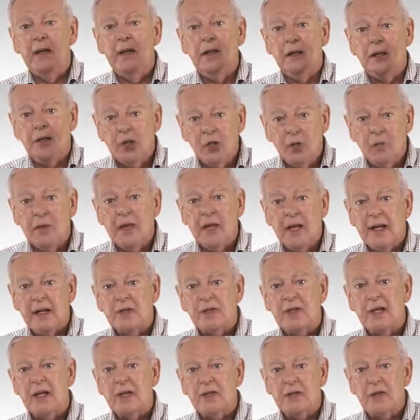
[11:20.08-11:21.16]
human
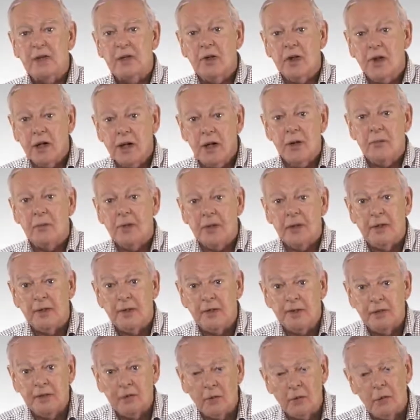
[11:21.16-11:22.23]
ancestor, a hominin,
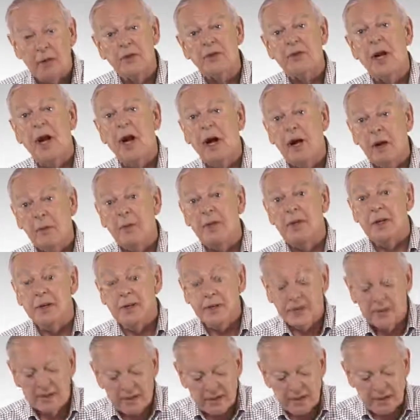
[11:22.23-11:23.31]
or as
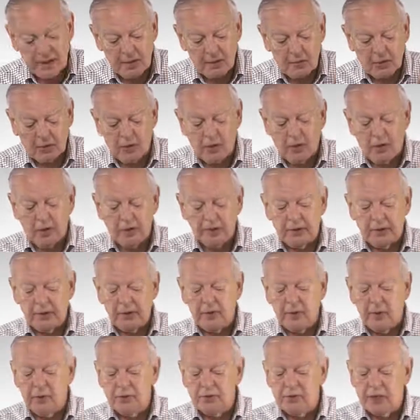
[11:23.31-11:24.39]
hominids as they were called in
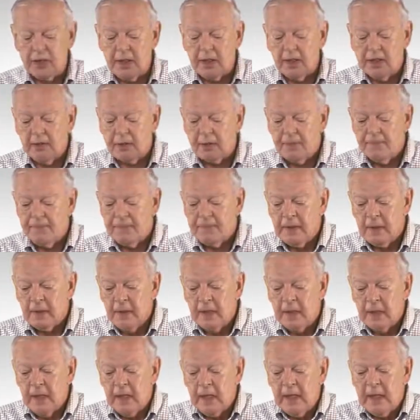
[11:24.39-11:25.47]
those days.
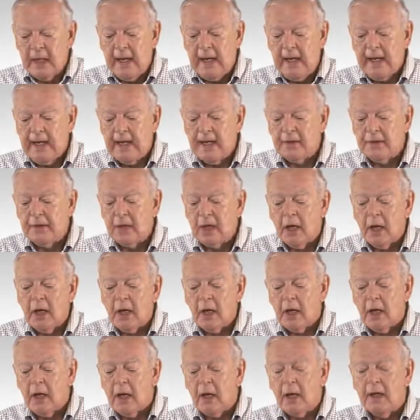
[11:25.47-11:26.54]
And
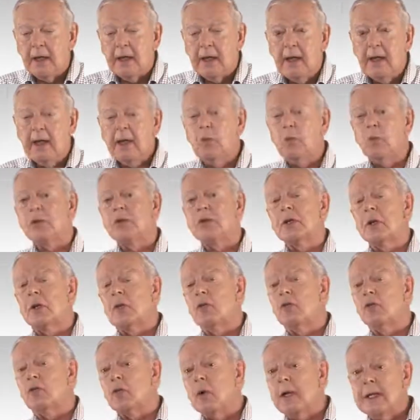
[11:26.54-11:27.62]
he was a
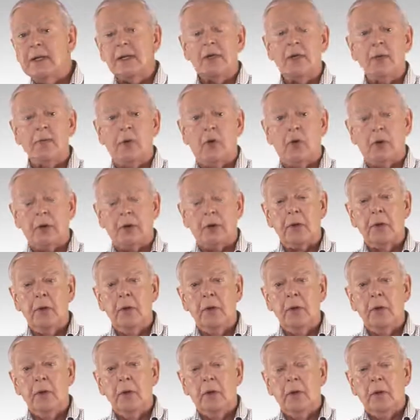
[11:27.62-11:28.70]
great supporter
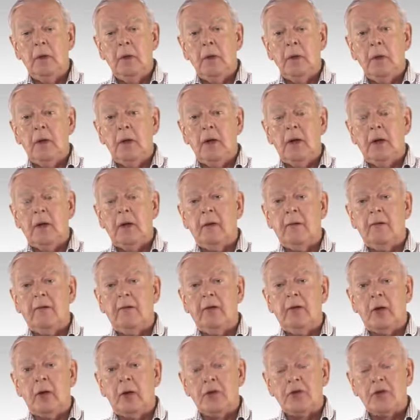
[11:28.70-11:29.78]
of
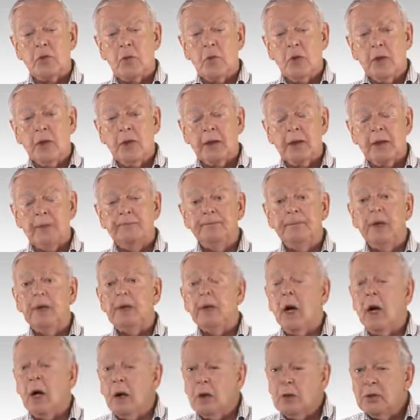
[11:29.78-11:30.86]
Dart's work. It
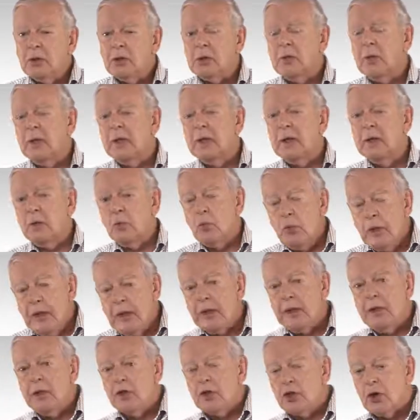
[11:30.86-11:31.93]
ultimately
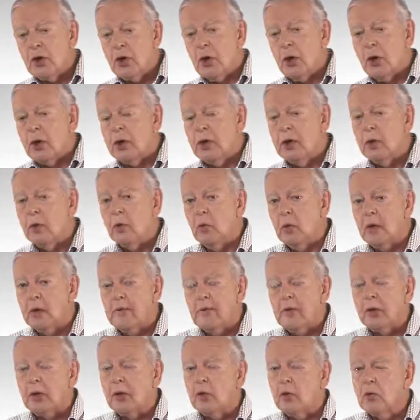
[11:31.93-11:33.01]
really took one of
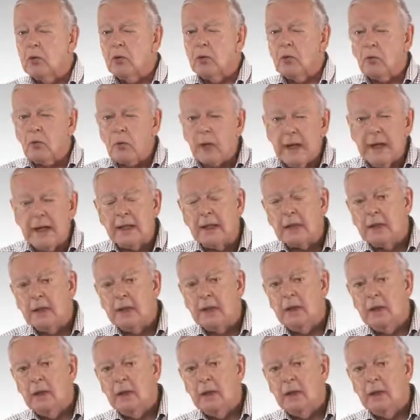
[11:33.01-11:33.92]
the great